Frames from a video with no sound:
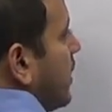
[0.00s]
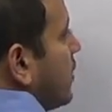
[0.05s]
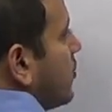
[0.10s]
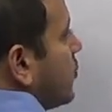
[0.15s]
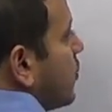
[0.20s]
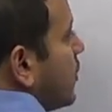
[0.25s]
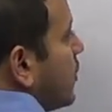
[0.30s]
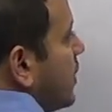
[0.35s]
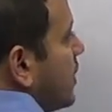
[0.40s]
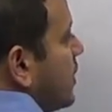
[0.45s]

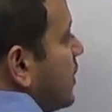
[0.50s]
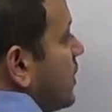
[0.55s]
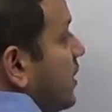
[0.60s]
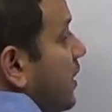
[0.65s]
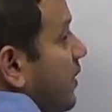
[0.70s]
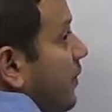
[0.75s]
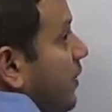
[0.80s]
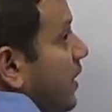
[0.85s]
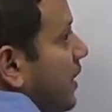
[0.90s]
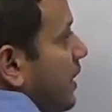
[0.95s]
So this is
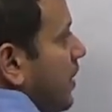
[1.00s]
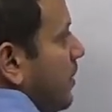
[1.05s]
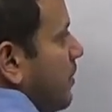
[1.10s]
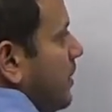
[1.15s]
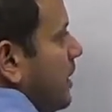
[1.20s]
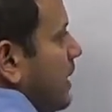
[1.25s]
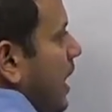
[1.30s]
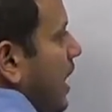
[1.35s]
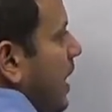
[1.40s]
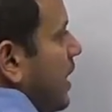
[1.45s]
river
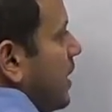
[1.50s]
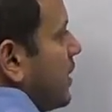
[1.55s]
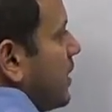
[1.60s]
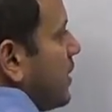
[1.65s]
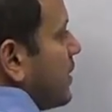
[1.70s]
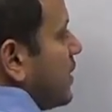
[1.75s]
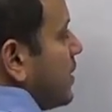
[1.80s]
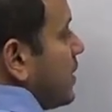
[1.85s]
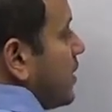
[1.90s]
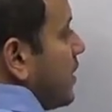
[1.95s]
Narmada and
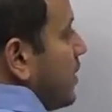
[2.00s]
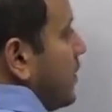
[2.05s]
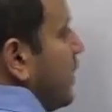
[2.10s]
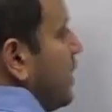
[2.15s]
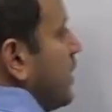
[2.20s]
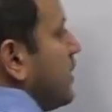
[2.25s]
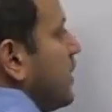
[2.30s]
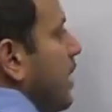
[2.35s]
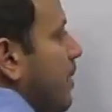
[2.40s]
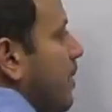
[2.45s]
this is
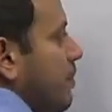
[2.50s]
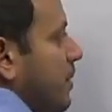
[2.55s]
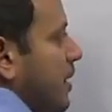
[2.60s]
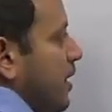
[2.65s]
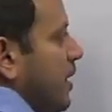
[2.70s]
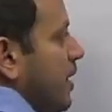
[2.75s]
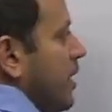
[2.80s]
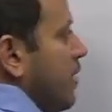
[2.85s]
river Tapi.